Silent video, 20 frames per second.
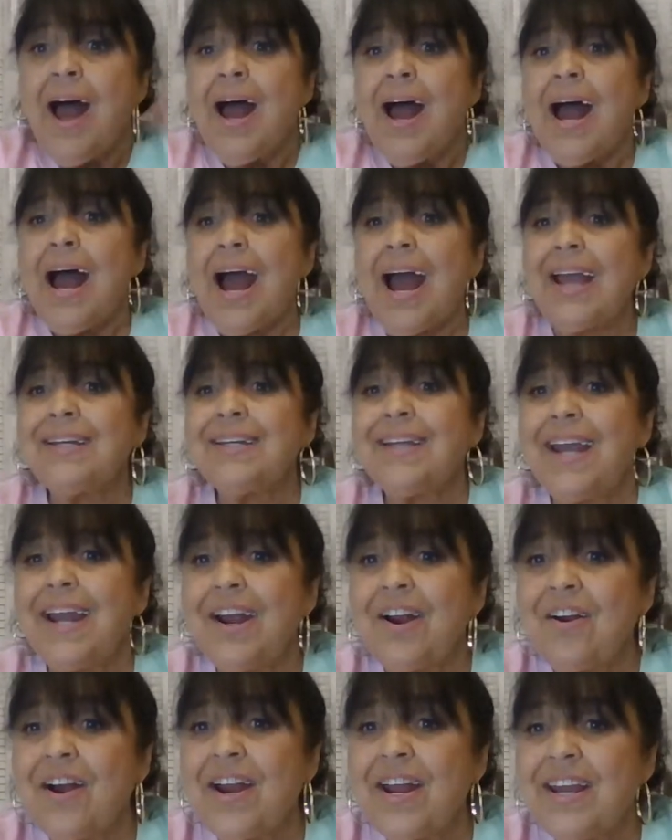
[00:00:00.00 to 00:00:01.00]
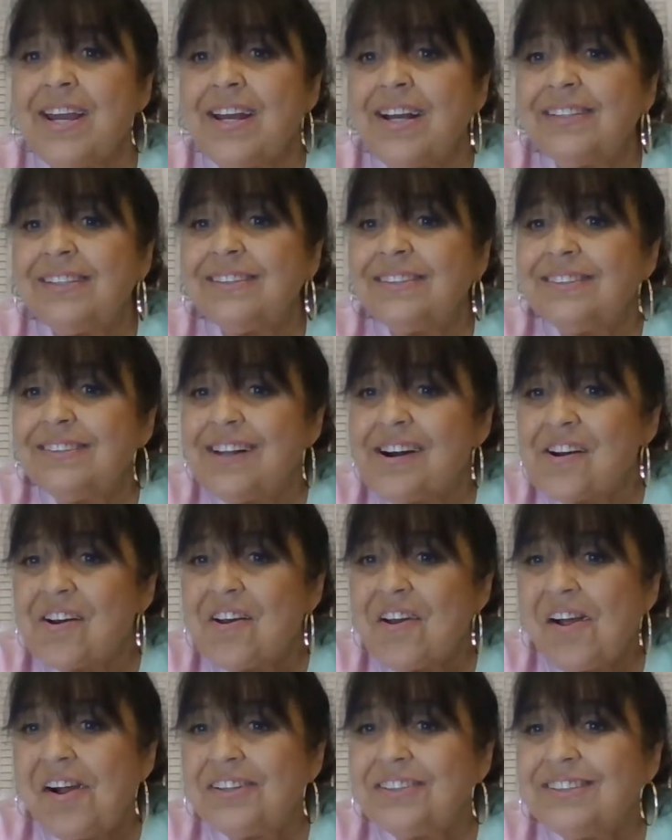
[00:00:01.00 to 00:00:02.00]
Hey, Carrie.
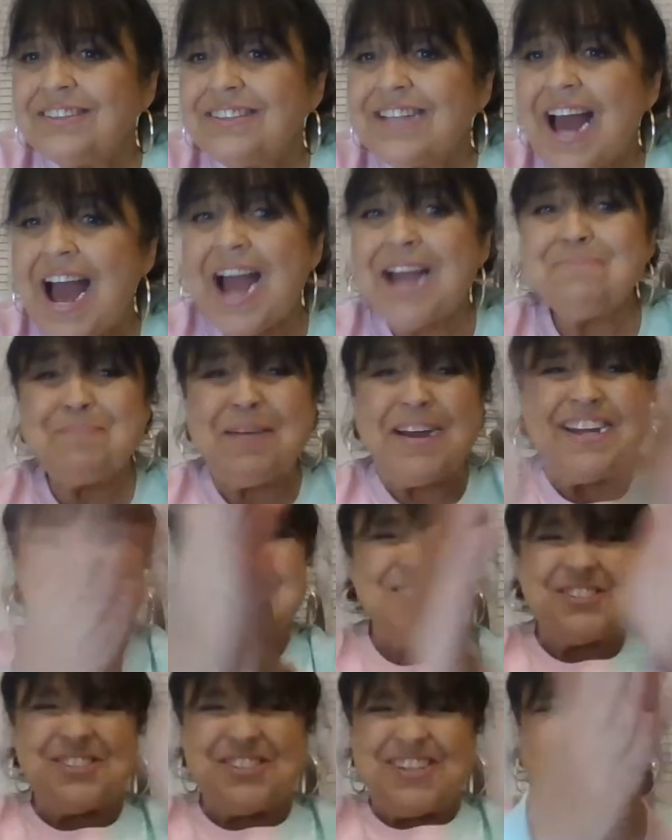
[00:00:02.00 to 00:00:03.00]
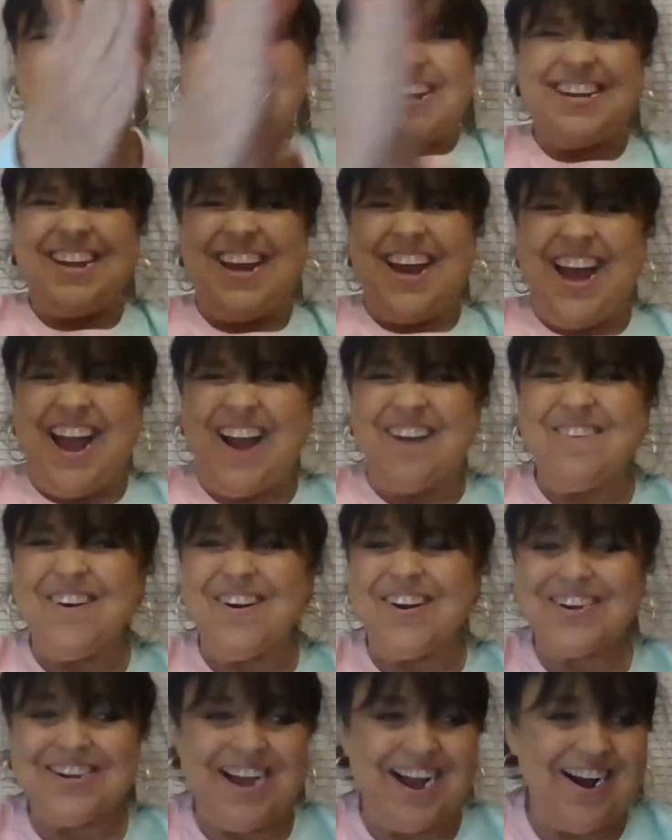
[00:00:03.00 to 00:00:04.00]
Hey, Peterson. How are
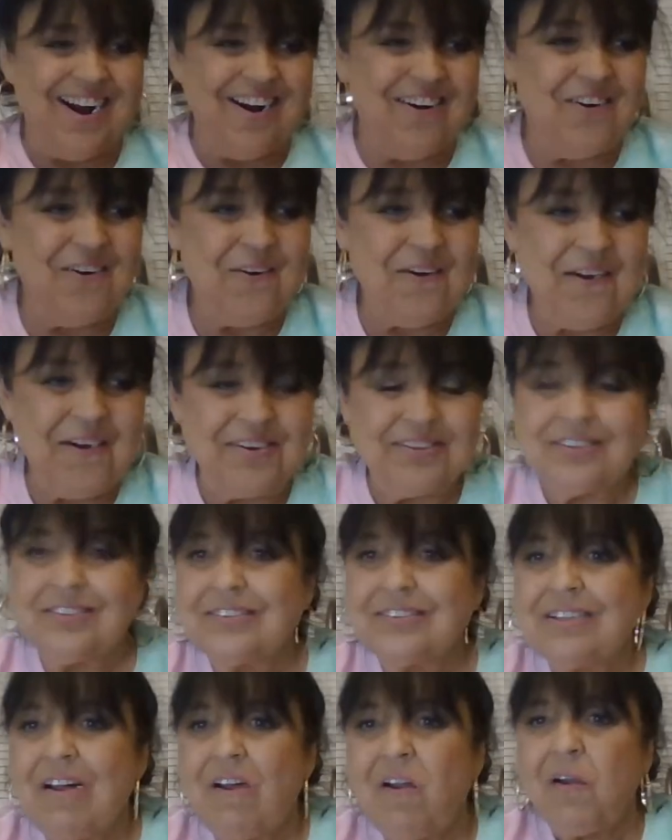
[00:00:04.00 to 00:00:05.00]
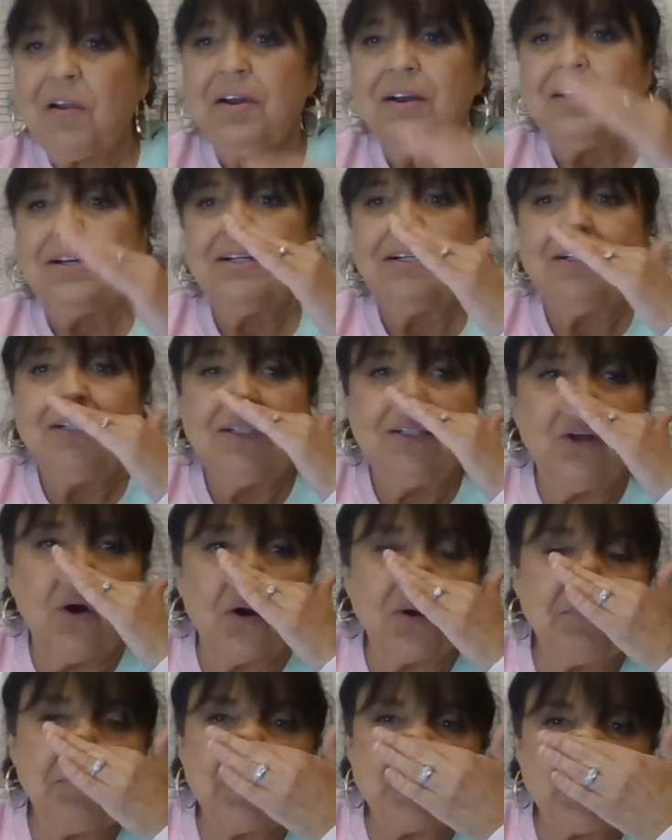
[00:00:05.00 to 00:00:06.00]
y'all? Lord
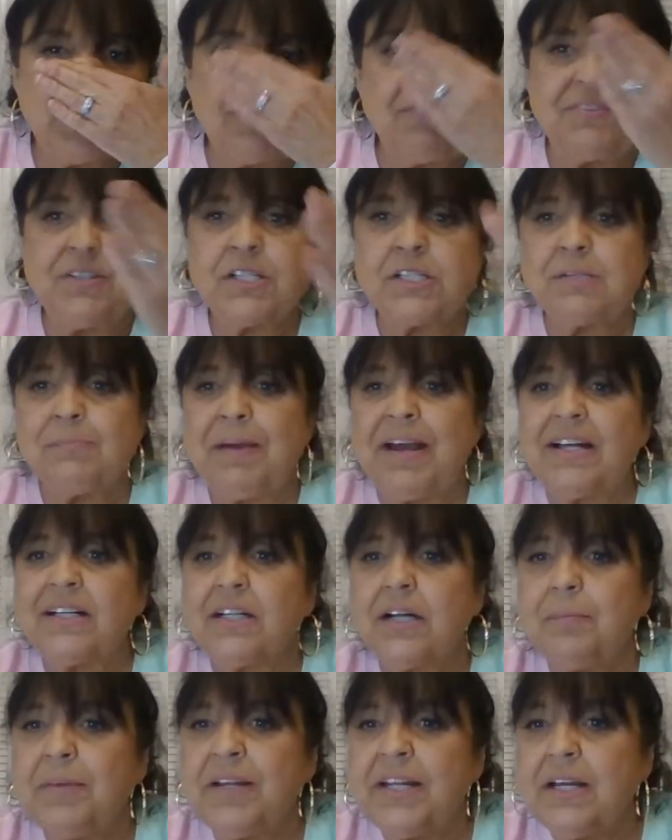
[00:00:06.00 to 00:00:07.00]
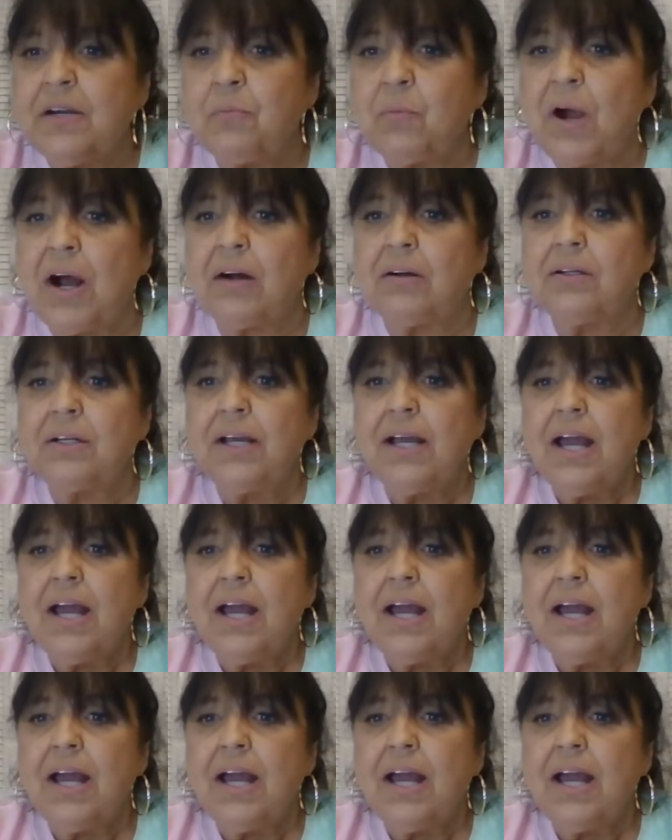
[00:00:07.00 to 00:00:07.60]
of mercy, I feel so bad coming in while